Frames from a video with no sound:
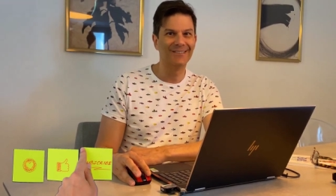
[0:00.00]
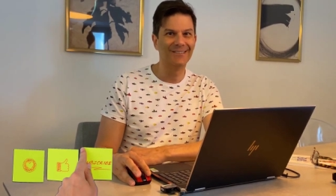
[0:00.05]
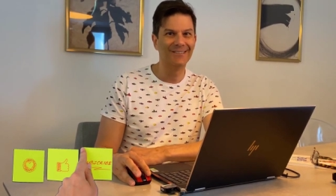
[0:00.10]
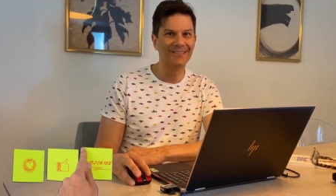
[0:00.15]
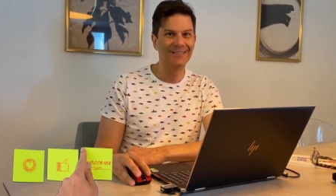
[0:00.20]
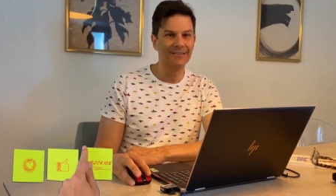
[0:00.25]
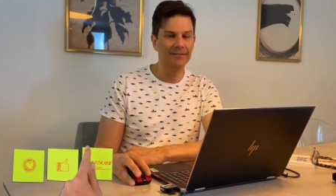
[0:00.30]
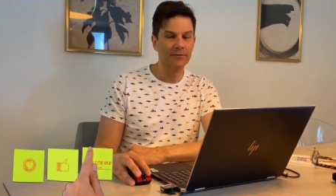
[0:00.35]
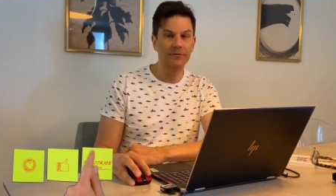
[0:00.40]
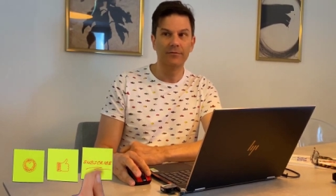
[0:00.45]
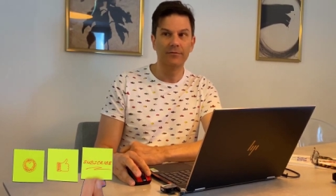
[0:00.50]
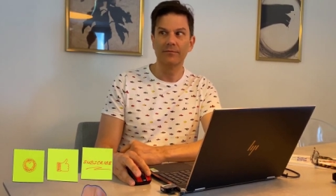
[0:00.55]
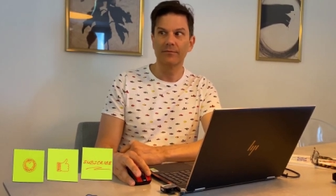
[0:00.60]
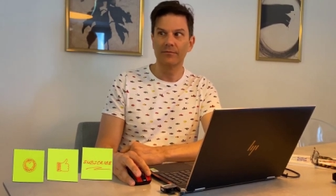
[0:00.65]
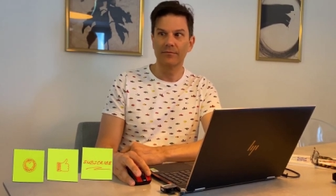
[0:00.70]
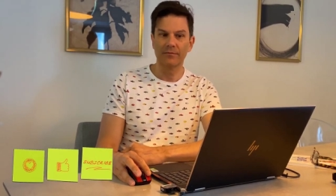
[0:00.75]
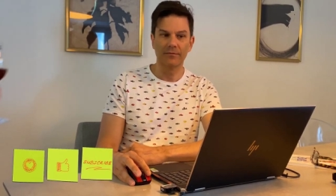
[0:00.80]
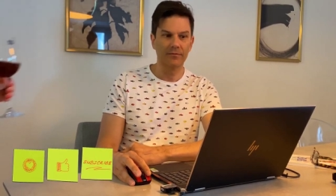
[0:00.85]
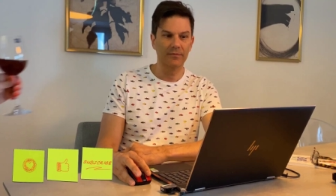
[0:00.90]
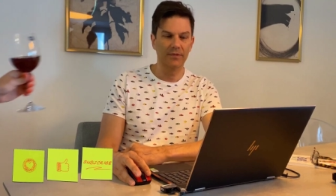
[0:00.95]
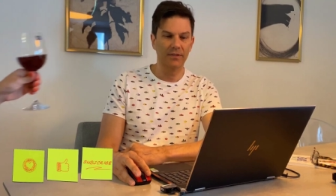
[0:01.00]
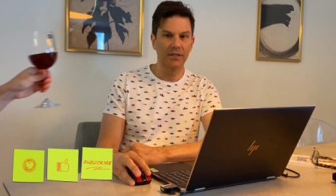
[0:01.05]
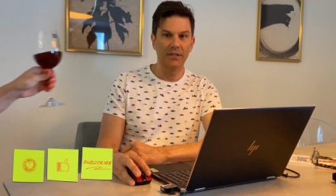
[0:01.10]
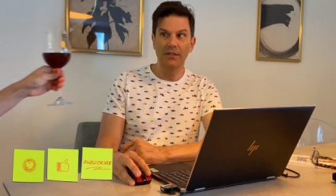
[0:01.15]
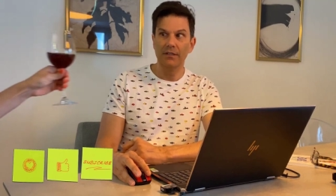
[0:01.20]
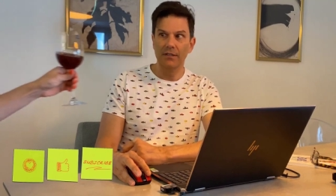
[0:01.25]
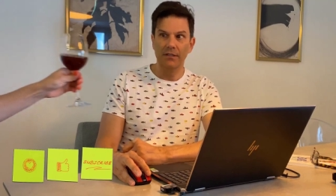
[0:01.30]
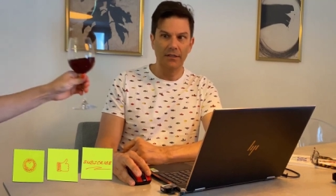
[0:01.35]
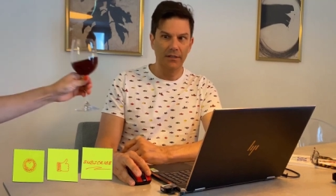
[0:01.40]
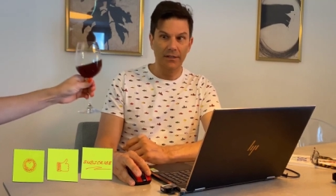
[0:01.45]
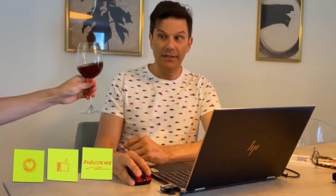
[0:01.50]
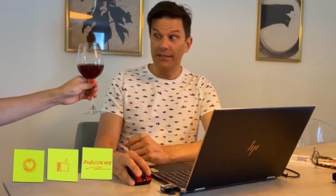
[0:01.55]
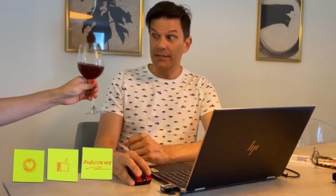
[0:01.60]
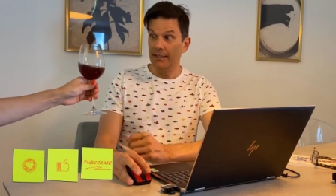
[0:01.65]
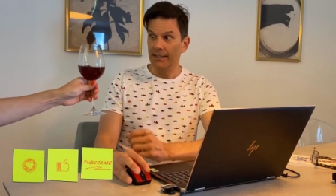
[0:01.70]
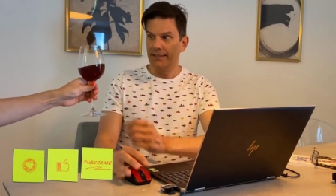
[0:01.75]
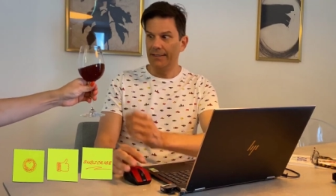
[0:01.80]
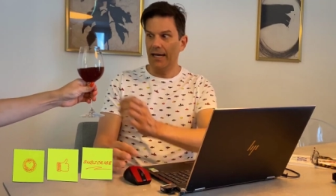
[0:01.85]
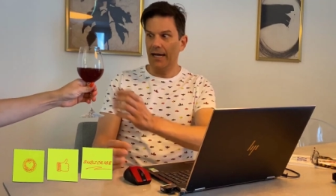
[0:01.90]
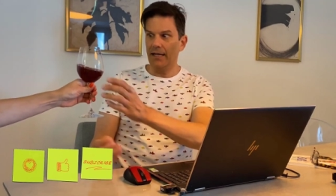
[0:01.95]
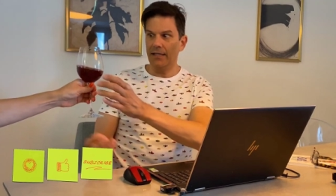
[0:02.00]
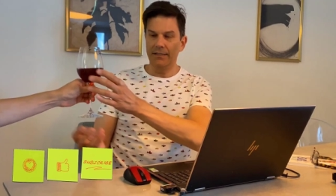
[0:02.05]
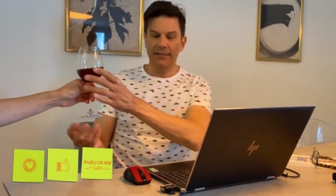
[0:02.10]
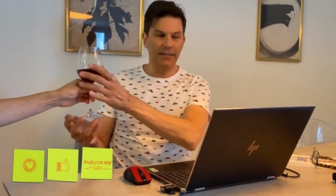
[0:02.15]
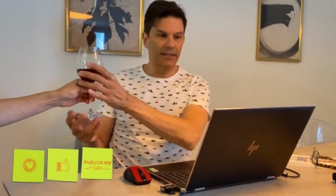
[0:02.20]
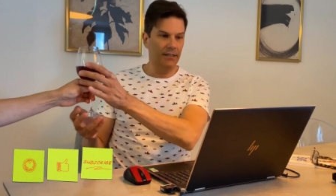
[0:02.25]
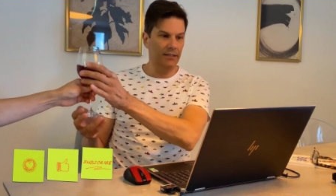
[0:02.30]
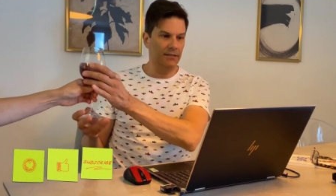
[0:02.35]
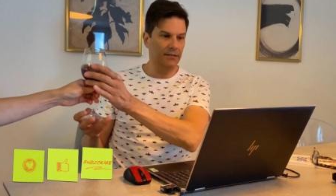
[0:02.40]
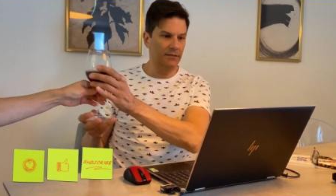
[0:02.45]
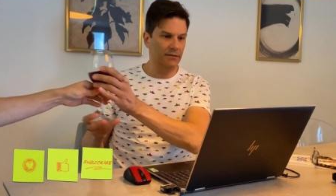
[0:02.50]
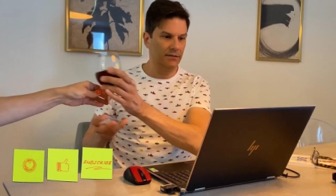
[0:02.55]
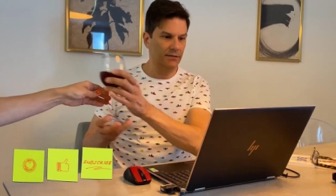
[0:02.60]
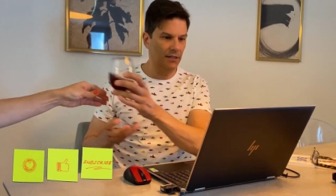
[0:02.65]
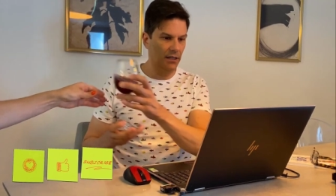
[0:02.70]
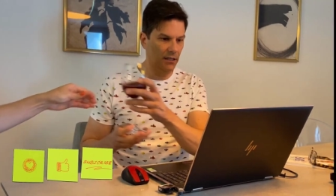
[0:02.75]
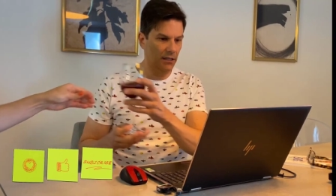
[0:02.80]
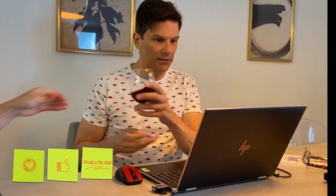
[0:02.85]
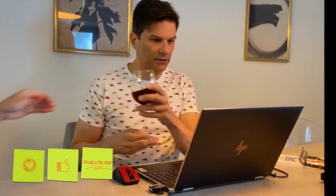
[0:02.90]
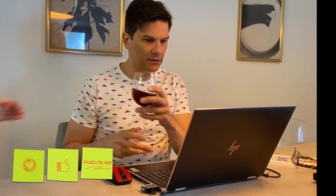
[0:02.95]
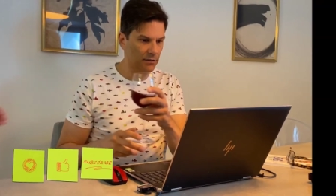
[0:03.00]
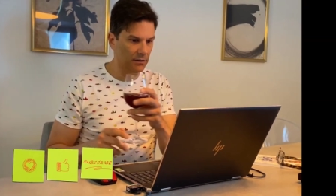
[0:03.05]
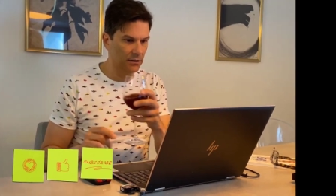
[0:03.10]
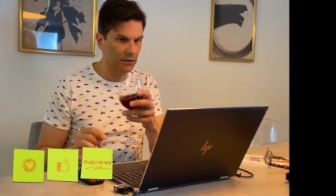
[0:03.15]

Stefan, do your ClinChecks. Yeah, yeah, yeah.